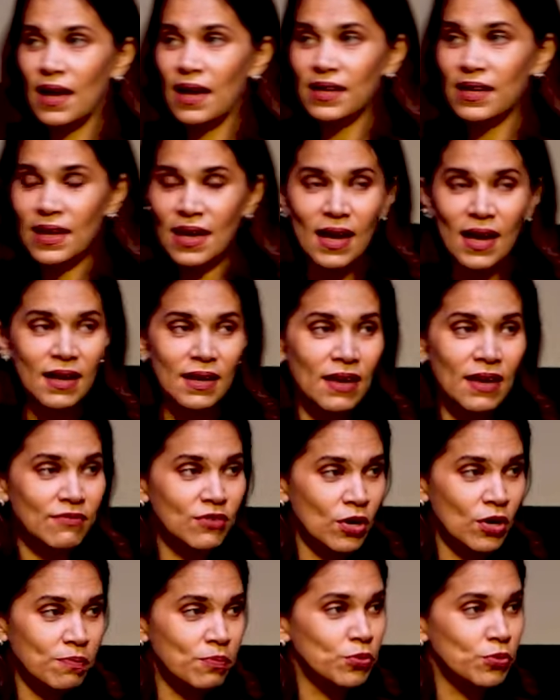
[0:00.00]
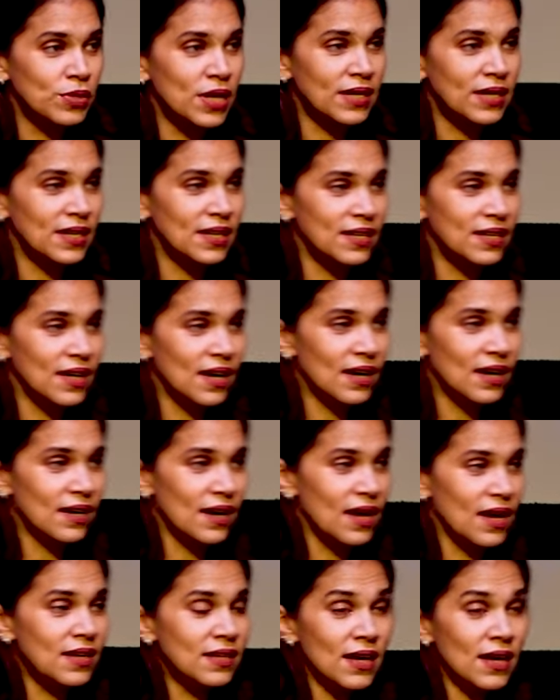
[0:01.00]
I have not put that area
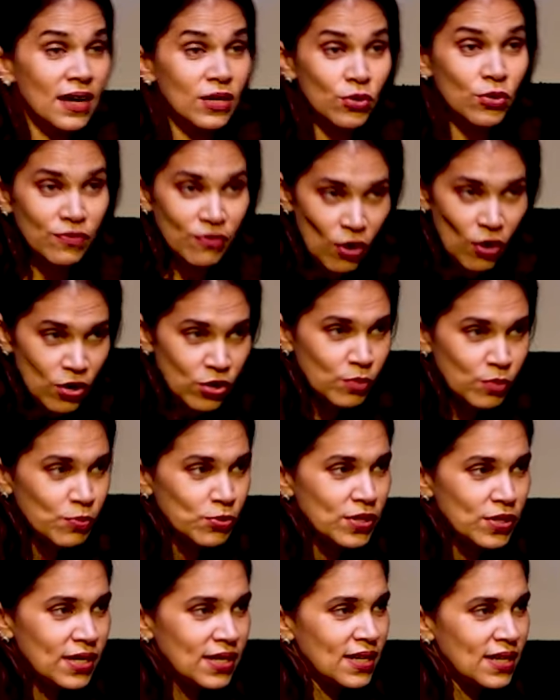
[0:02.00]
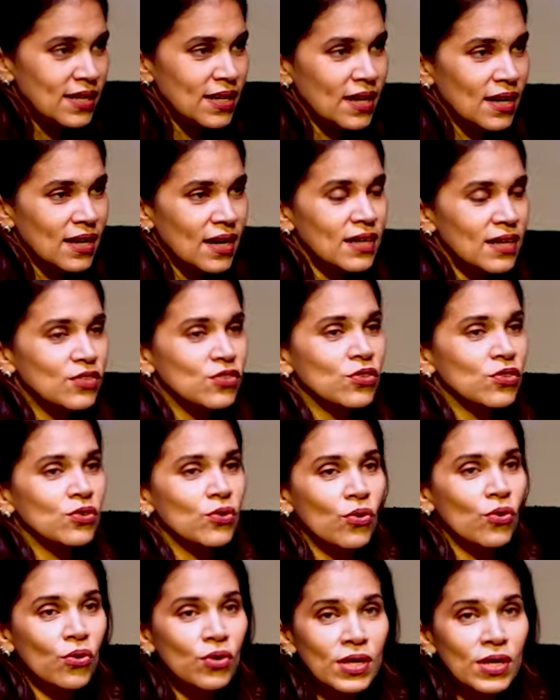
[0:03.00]
right. I don't want to put that area right. So
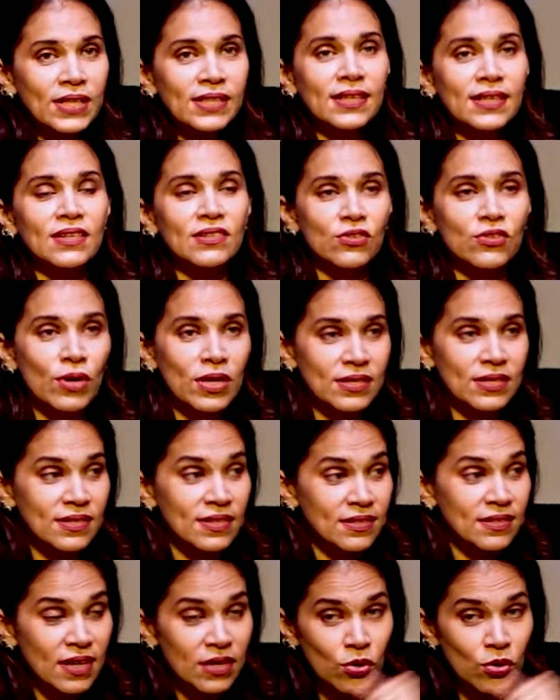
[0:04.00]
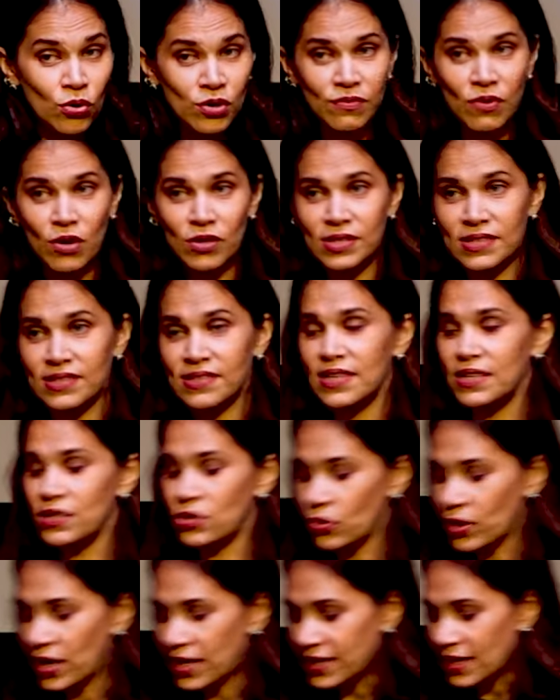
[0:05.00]
the only thing, since I don't want the
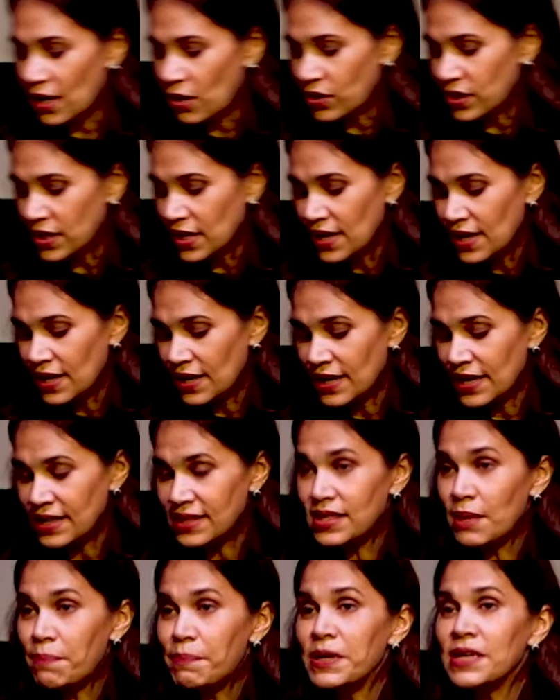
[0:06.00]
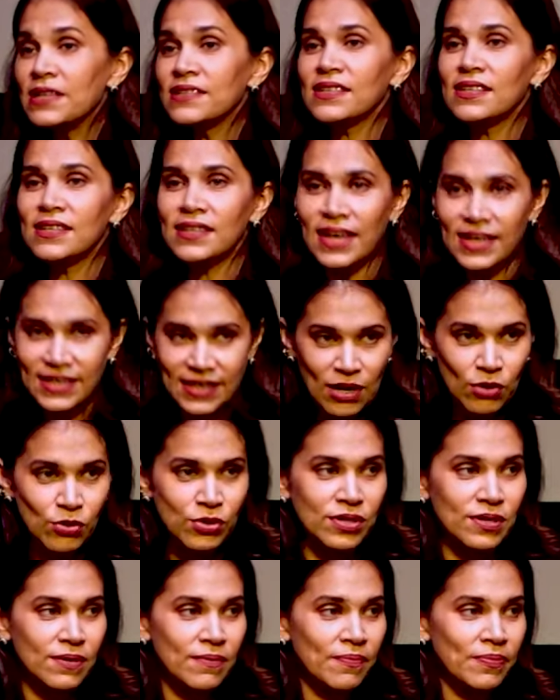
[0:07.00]
sin to get out, let the person get
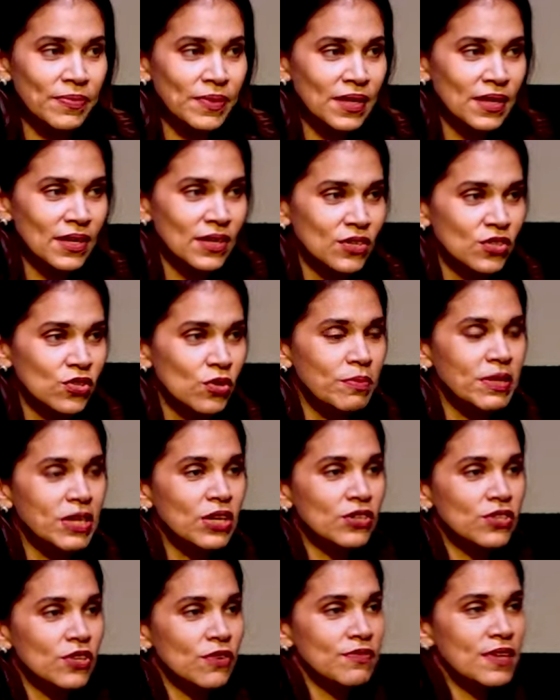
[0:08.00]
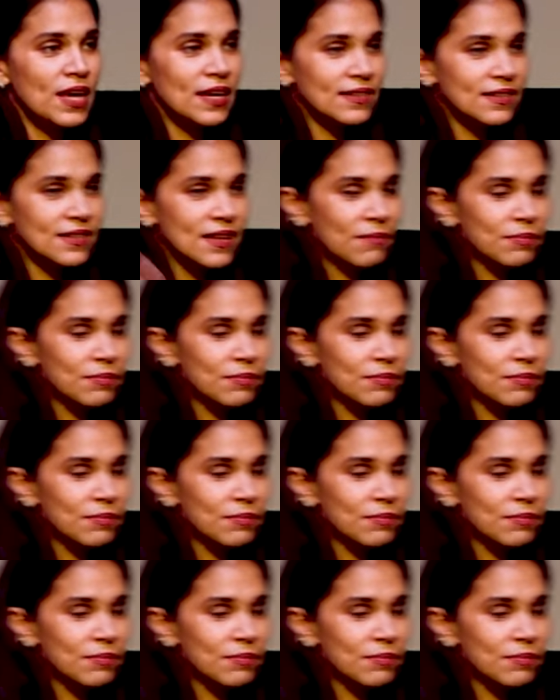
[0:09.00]
out. So because of that,